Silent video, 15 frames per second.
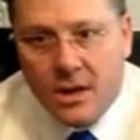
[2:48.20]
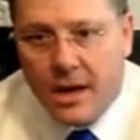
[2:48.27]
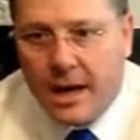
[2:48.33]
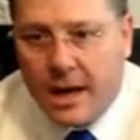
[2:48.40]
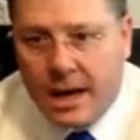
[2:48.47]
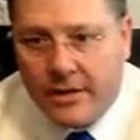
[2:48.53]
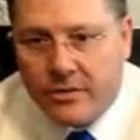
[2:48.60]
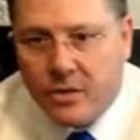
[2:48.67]

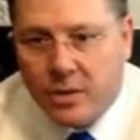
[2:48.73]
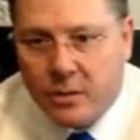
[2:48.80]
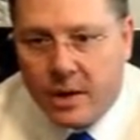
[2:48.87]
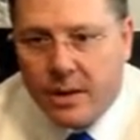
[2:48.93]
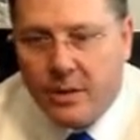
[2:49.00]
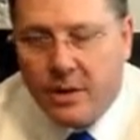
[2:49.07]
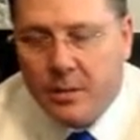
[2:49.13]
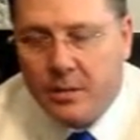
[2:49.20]
I have to
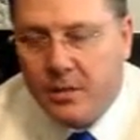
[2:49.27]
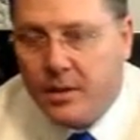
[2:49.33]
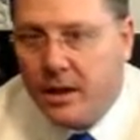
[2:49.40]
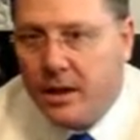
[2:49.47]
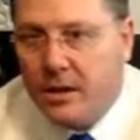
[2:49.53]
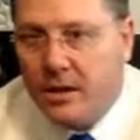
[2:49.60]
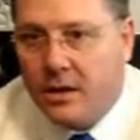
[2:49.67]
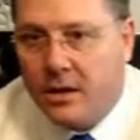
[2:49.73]
remind people
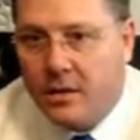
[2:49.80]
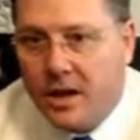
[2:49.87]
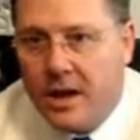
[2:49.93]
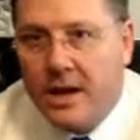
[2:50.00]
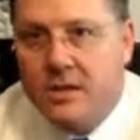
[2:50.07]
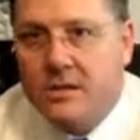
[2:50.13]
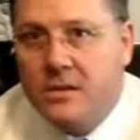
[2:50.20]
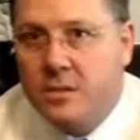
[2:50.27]
that the
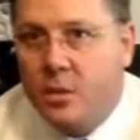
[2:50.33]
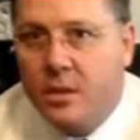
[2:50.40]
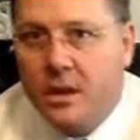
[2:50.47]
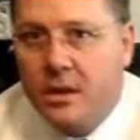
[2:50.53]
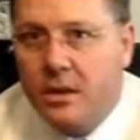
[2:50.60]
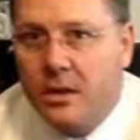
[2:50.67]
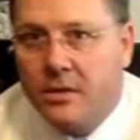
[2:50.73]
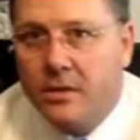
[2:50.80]
House is
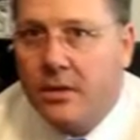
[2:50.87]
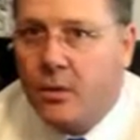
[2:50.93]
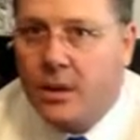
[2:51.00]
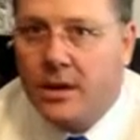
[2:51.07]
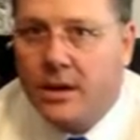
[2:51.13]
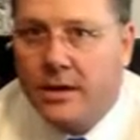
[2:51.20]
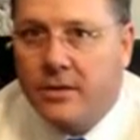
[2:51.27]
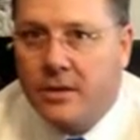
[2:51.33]
one of 3
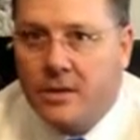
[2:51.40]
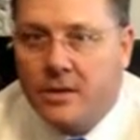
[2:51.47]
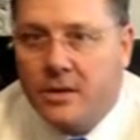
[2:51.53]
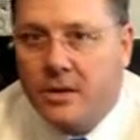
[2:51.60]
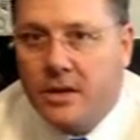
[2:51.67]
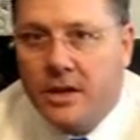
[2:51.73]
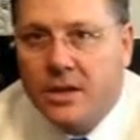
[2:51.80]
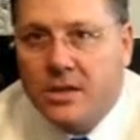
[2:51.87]
levers in
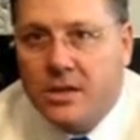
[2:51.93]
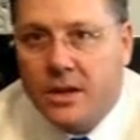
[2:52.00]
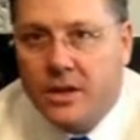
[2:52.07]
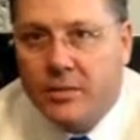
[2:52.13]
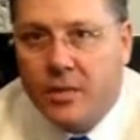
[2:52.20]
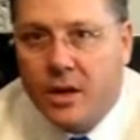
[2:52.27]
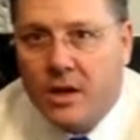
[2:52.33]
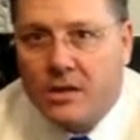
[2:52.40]
the
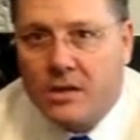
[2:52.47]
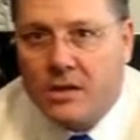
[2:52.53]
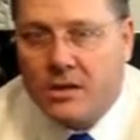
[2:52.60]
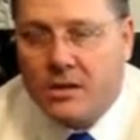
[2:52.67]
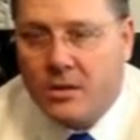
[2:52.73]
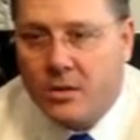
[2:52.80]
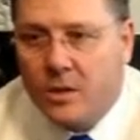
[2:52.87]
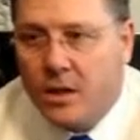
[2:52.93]
legislative process.
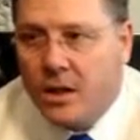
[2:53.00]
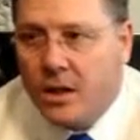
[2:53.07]
So,